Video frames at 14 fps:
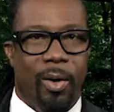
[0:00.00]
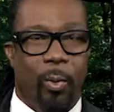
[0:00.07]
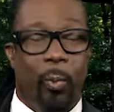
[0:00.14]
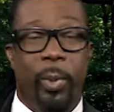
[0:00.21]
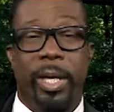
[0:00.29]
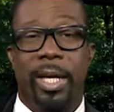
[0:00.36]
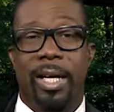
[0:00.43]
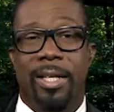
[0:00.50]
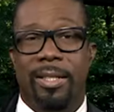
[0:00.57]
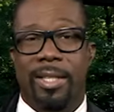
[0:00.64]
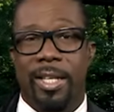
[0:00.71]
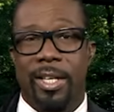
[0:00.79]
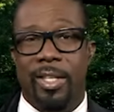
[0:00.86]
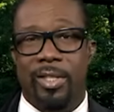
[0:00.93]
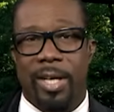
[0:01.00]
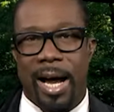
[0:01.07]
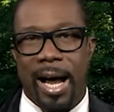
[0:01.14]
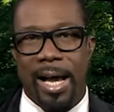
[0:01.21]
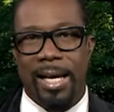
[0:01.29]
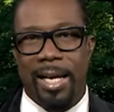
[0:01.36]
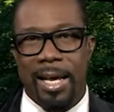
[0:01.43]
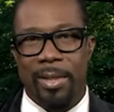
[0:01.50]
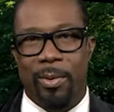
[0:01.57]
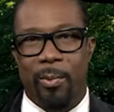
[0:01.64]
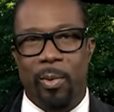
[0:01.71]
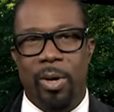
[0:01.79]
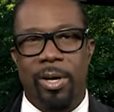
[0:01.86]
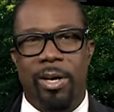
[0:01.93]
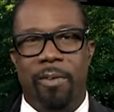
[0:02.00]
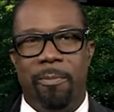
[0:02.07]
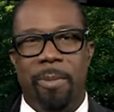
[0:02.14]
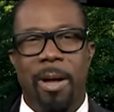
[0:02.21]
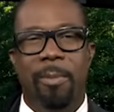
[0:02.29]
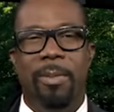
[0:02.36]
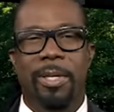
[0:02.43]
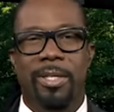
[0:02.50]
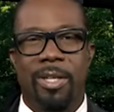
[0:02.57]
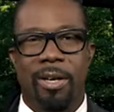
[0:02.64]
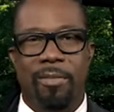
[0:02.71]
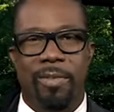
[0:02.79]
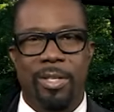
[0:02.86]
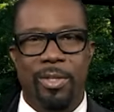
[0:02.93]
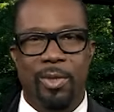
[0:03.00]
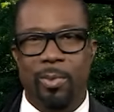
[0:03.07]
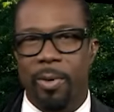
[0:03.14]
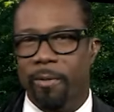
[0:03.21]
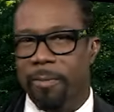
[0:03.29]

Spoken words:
We continue to highlight the work of public servants who